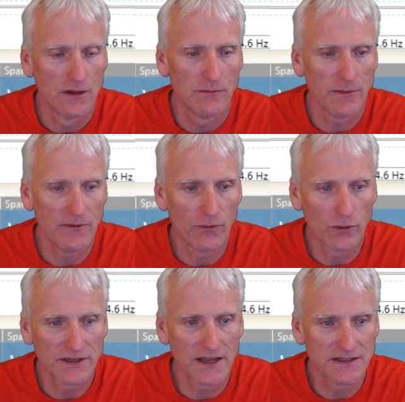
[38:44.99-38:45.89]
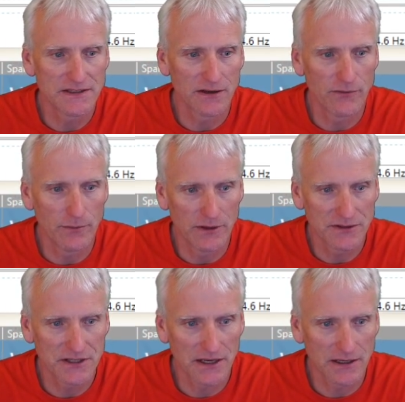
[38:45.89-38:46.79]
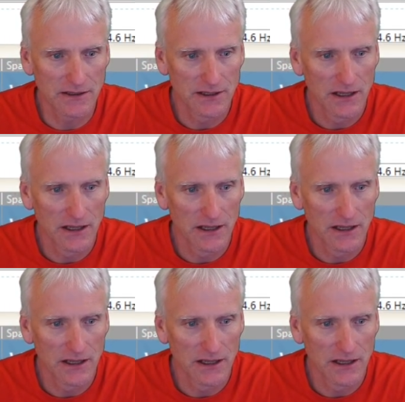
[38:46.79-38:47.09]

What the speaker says: maybe 0.4 of a millisecond.